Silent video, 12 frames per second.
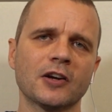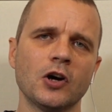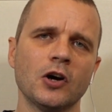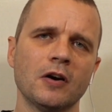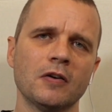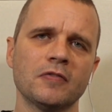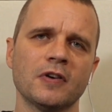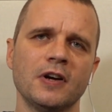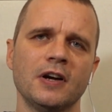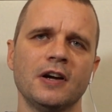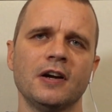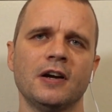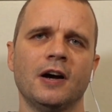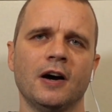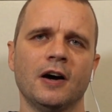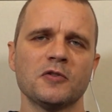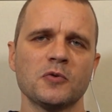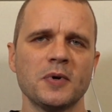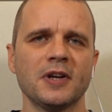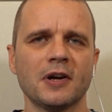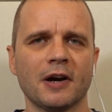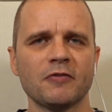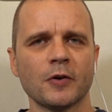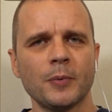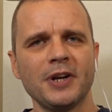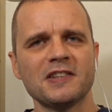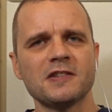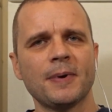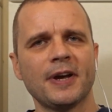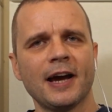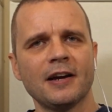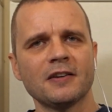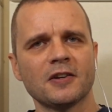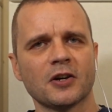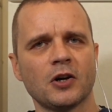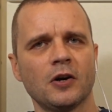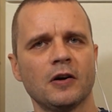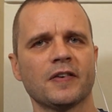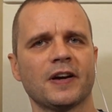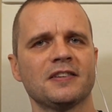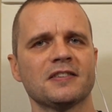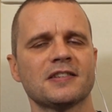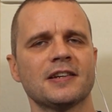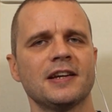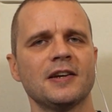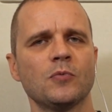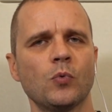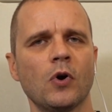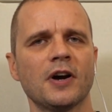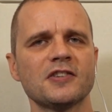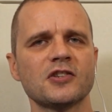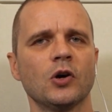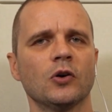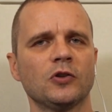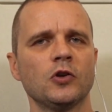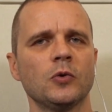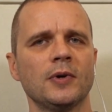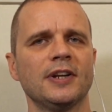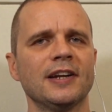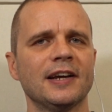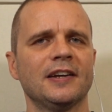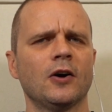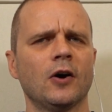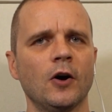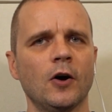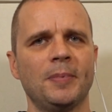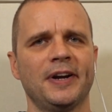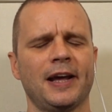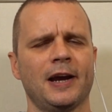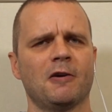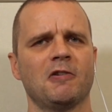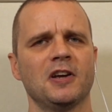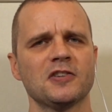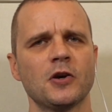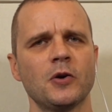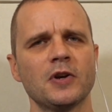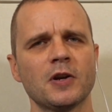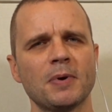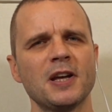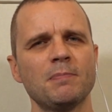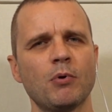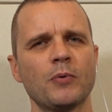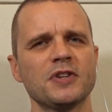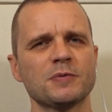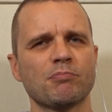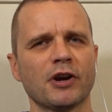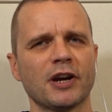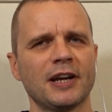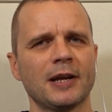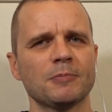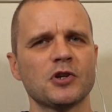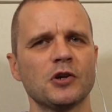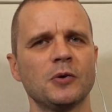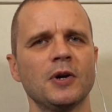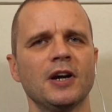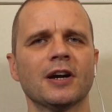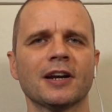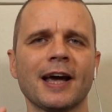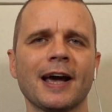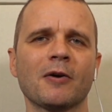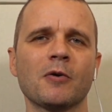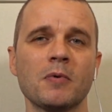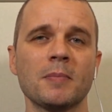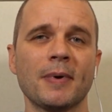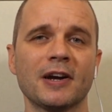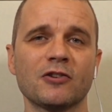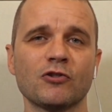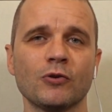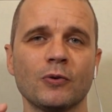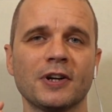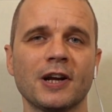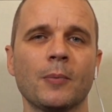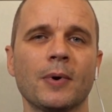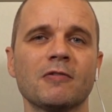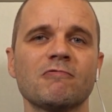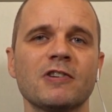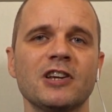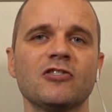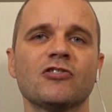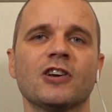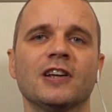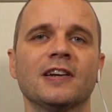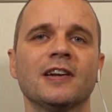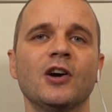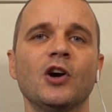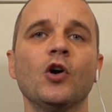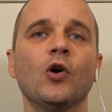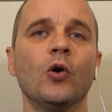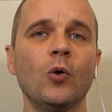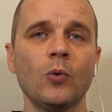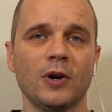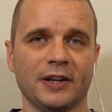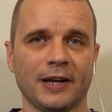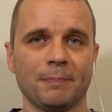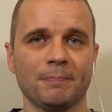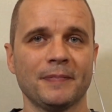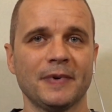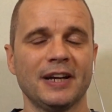the curve. I think we need to be ahead of the curve and see what is God doing in our urban areas. Who are the people he's bringing them to? And how can we make sure that we're reaching all of them?